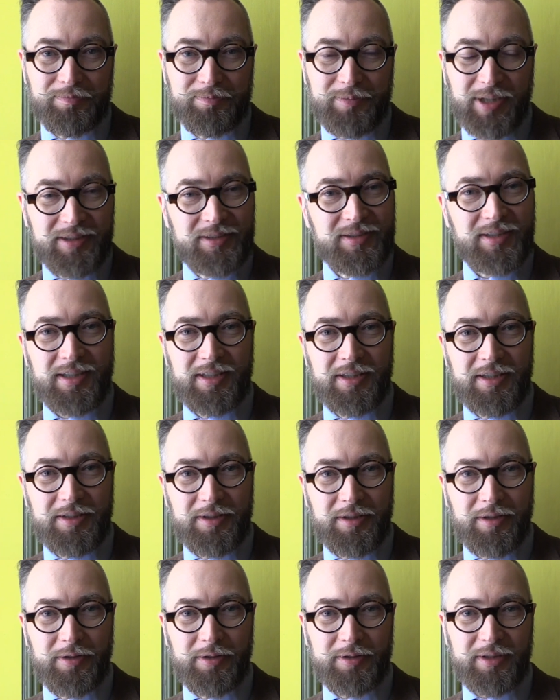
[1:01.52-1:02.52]
basically
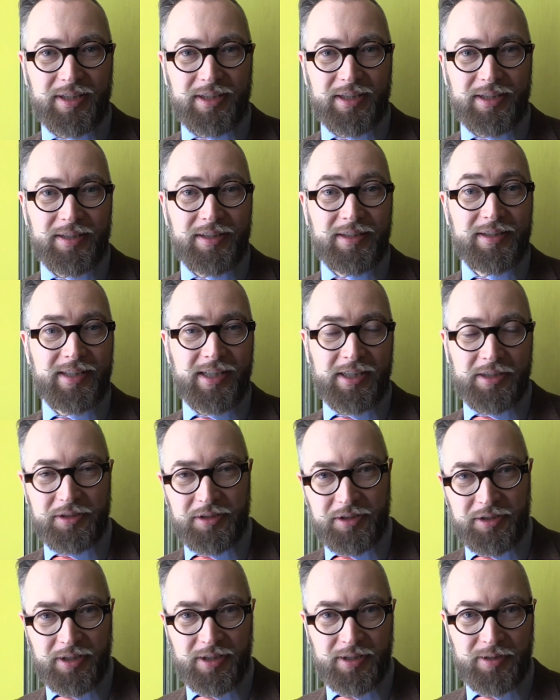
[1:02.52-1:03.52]
looking at
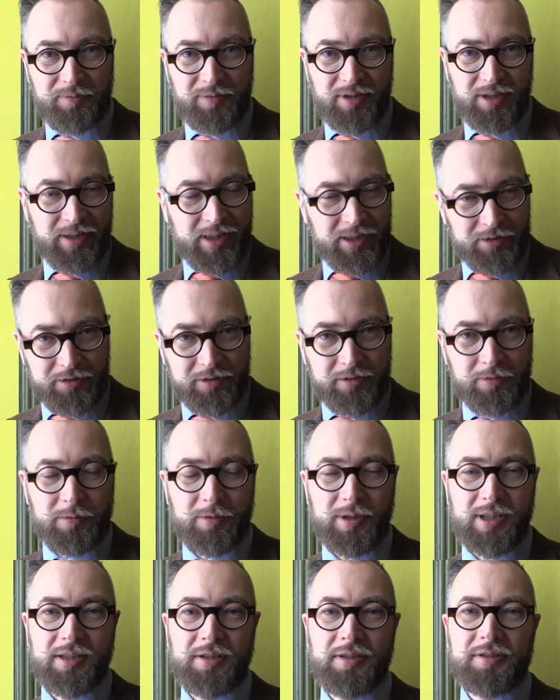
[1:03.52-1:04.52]
nature, the natural
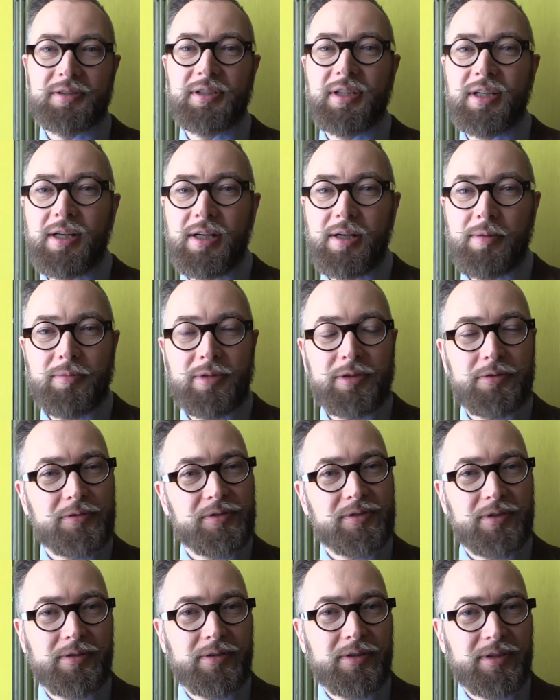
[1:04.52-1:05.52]
world, but
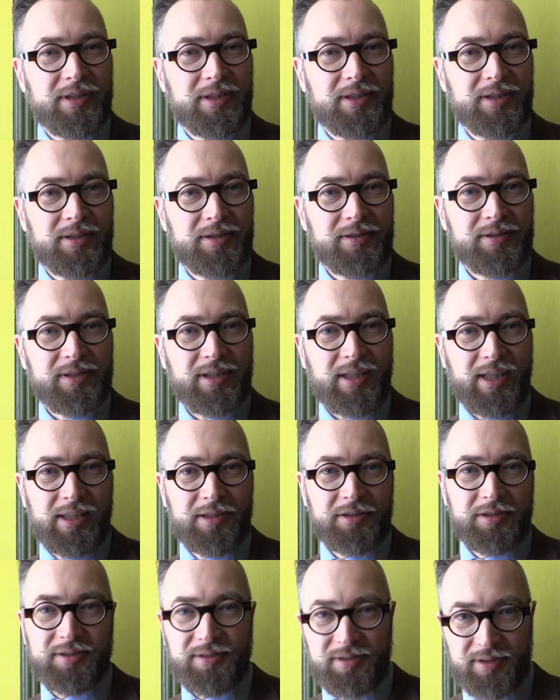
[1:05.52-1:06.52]
also looking at
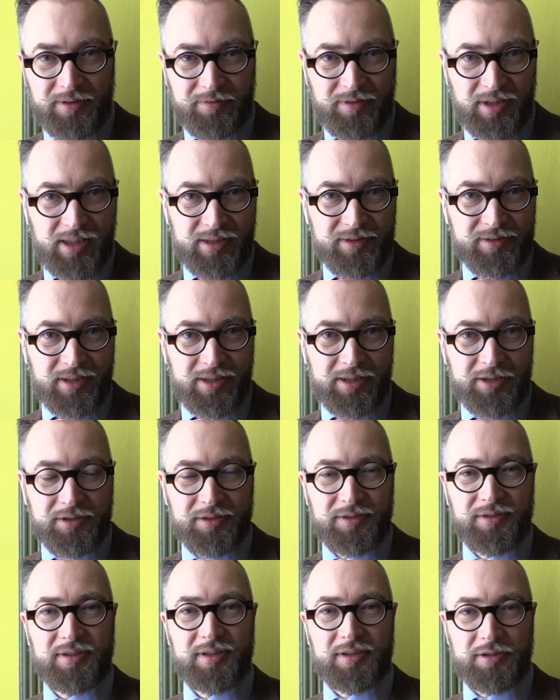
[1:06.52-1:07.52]
ancient
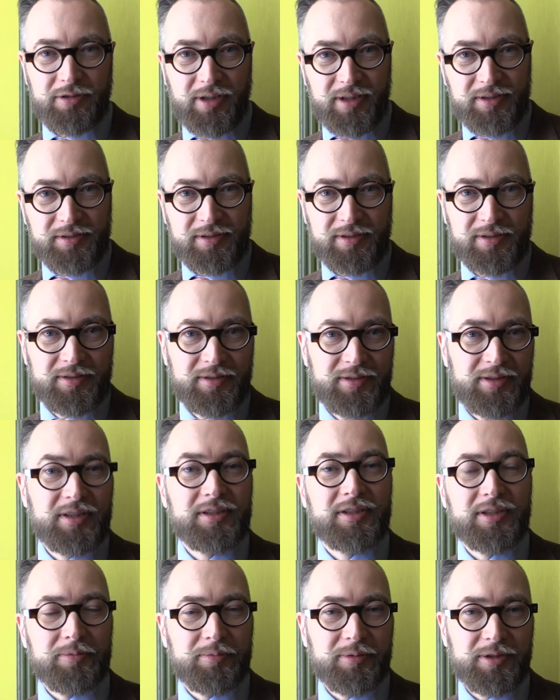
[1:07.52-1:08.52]
civilizations, Etruscan,
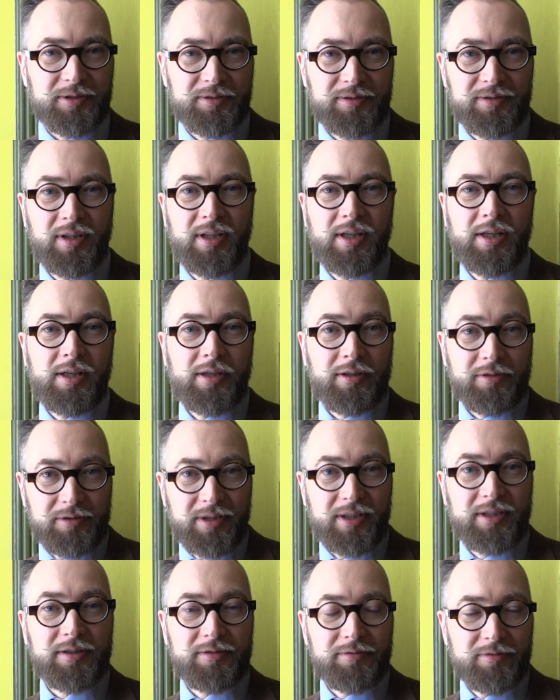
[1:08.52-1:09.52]
Egyptian,
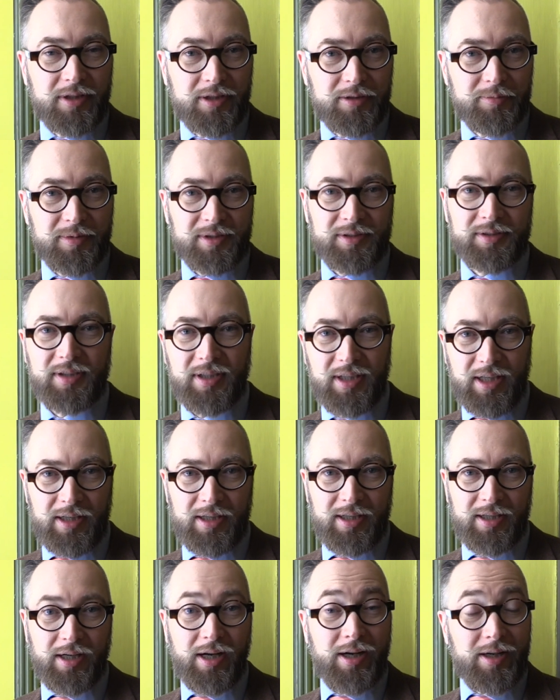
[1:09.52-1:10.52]
Greek and Roman
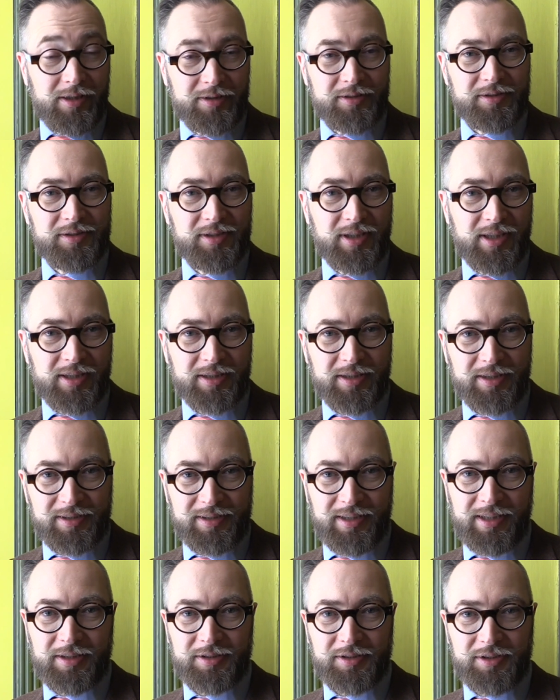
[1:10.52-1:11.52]
art and
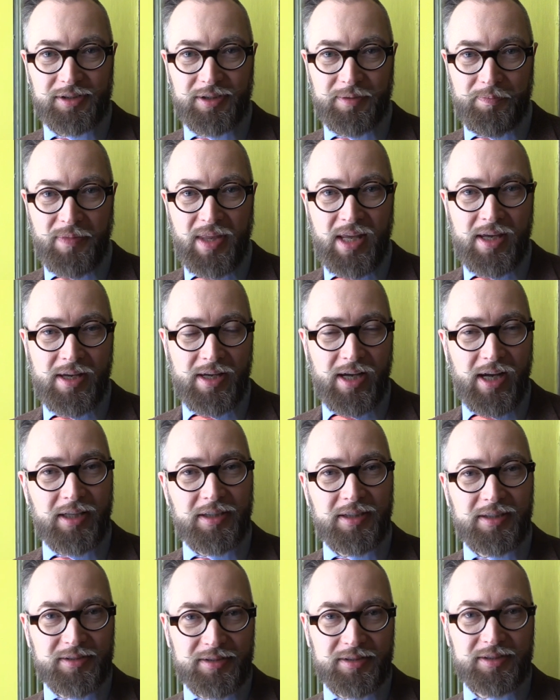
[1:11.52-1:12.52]
architecture.
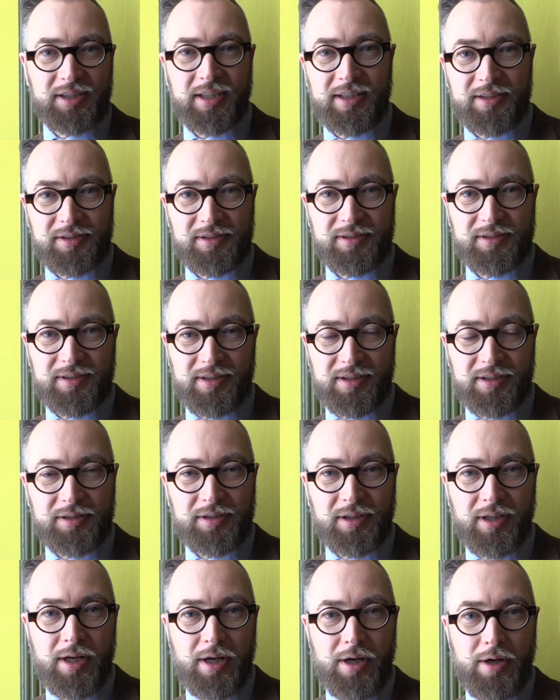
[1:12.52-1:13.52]
And he suggests
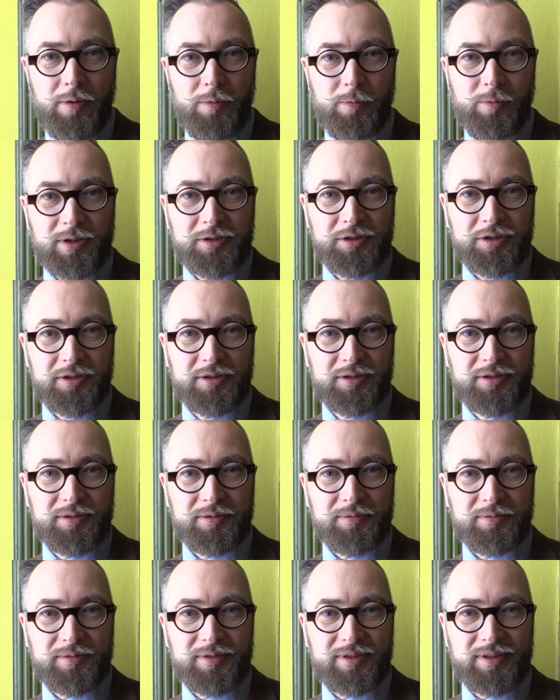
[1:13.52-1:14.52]
that one should
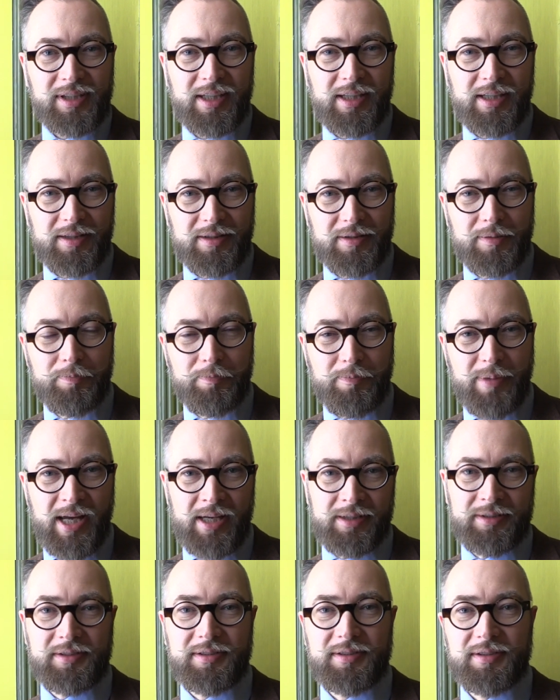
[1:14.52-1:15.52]
take the
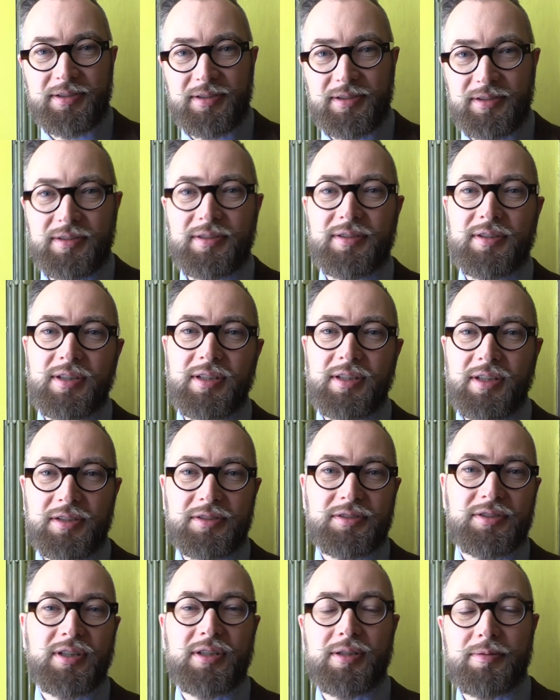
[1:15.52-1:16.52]
best
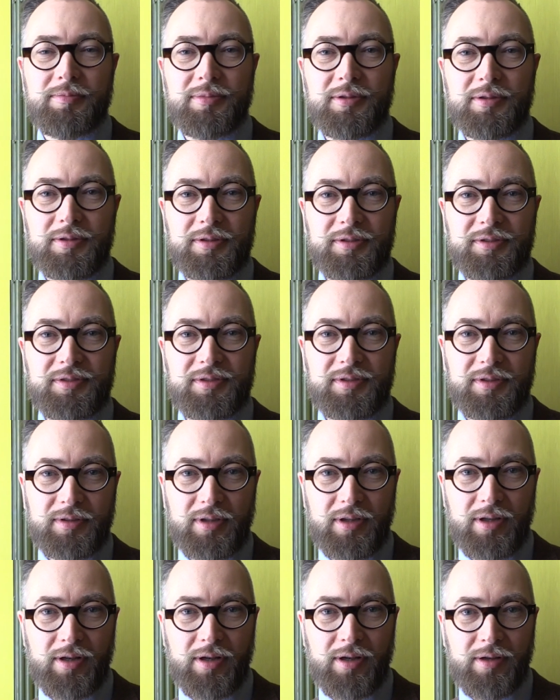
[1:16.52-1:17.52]
examples
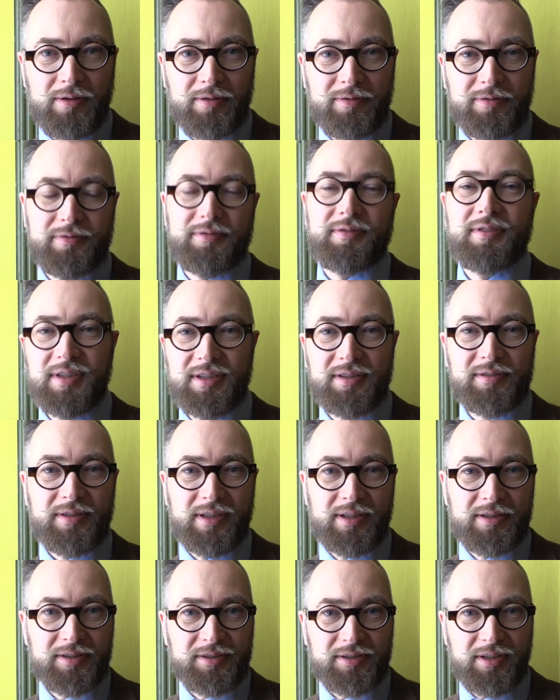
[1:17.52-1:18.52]
of these
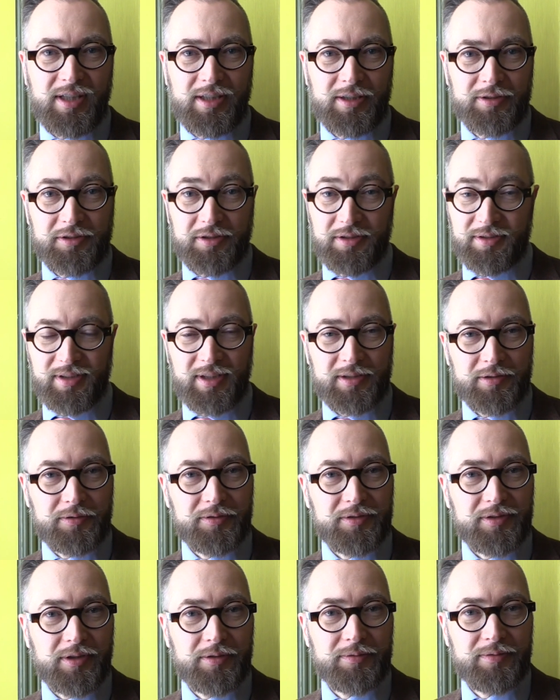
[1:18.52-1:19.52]
various cultures and
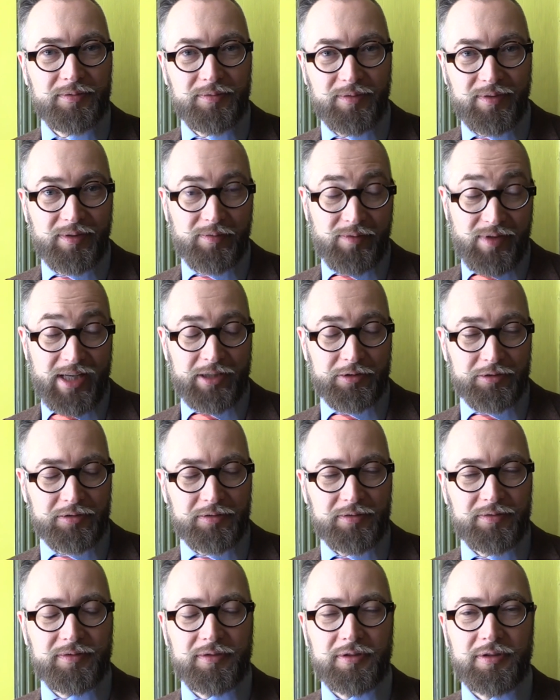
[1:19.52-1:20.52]
also
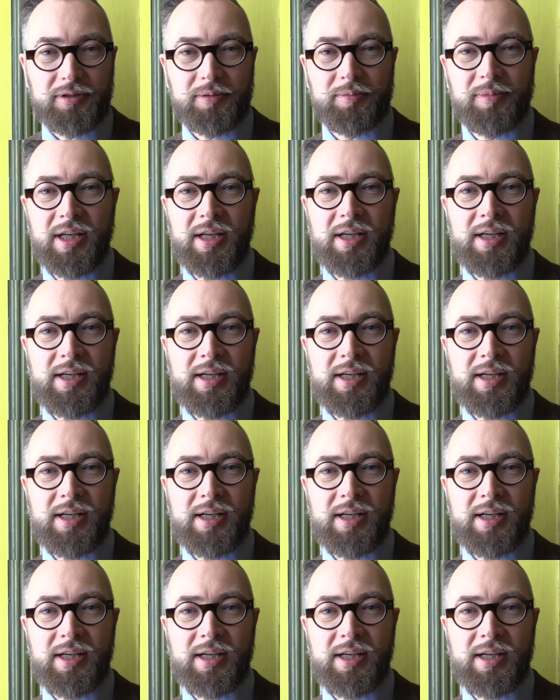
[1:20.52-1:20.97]
natural form,